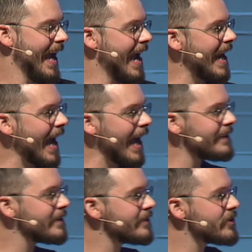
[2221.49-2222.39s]
And I
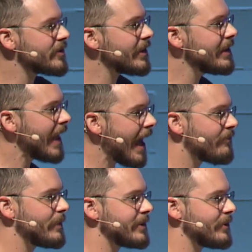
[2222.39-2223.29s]
had to just
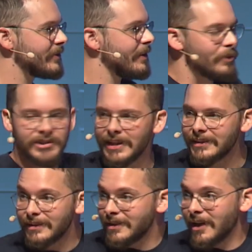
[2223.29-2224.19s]
laugh because it was like
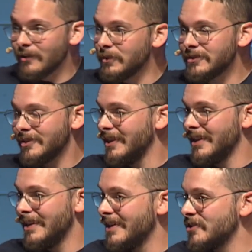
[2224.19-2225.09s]
God was
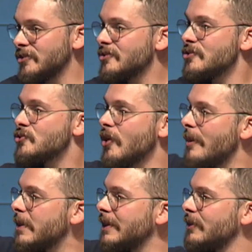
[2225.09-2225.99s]
just
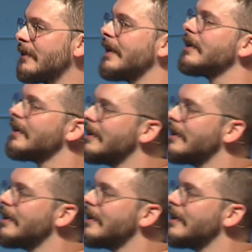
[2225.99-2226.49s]
dropping a little hint, like,